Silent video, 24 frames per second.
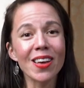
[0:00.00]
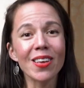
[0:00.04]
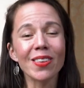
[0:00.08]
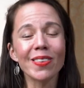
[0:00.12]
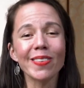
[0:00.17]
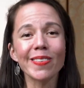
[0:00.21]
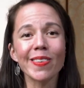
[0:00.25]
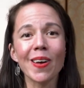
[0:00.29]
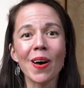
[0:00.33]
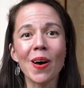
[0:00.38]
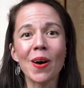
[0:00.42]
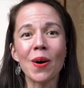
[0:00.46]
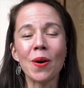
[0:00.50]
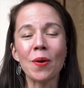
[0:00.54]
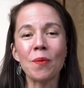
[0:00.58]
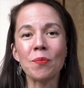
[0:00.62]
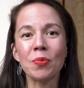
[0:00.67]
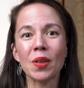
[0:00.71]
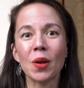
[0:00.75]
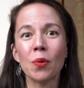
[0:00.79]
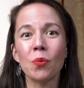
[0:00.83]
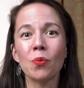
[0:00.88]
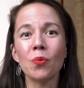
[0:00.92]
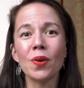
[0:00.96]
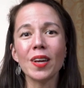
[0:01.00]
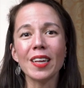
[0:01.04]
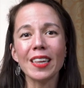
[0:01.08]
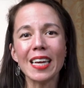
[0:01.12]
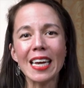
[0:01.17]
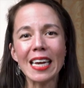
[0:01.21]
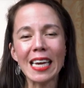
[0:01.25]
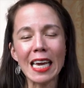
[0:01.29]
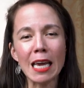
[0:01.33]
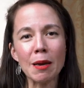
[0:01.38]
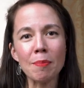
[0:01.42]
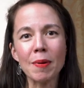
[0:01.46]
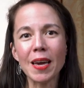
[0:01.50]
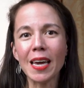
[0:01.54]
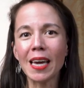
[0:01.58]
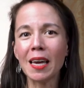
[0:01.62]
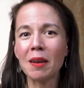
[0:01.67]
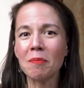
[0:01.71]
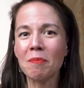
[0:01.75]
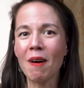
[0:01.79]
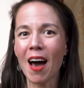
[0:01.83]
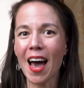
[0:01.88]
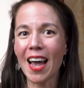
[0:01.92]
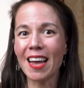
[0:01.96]
So really keeping
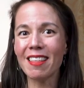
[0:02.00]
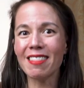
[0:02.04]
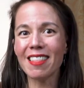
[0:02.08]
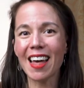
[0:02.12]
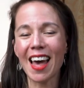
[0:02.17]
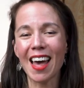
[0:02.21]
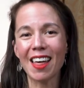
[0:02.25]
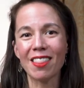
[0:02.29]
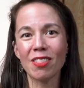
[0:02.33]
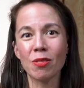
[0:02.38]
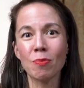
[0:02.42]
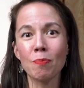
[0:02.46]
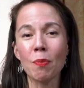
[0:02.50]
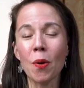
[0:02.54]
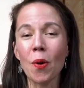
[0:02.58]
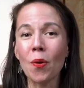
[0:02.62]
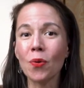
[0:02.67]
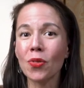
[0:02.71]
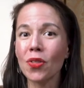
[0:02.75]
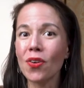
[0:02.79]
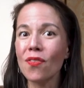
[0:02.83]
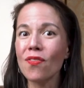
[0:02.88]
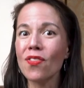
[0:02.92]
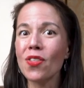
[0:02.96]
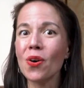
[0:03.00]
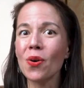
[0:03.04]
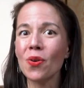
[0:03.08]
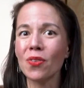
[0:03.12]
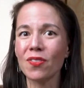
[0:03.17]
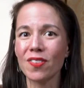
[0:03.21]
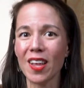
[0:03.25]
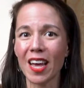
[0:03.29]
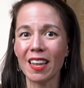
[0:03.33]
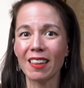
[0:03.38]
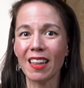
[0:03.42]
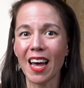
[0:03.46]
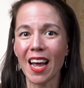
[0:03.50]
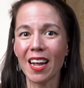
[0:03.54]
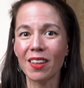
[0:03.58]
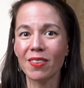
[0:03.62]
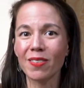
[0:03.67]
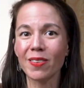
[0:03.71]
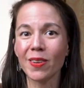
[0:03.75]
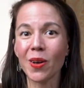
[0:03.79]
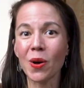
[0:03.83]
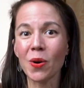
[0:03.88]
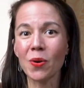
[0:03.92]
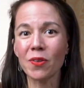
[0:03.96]
in mind that both of those
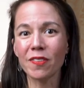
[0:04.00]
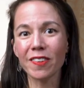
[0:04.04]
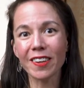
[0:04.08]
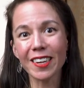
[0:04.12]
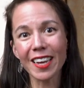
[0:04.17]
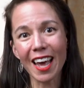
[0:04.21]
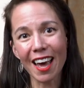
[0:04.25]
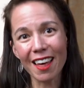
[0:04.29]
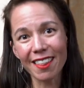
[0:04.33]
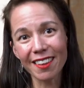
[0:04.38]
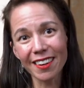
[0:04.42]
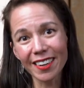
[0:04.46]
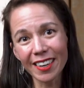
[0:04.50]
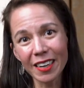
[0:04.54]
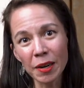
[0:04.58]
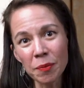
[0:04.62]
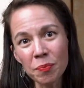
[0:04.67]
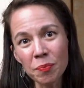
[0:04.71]
deadlines go together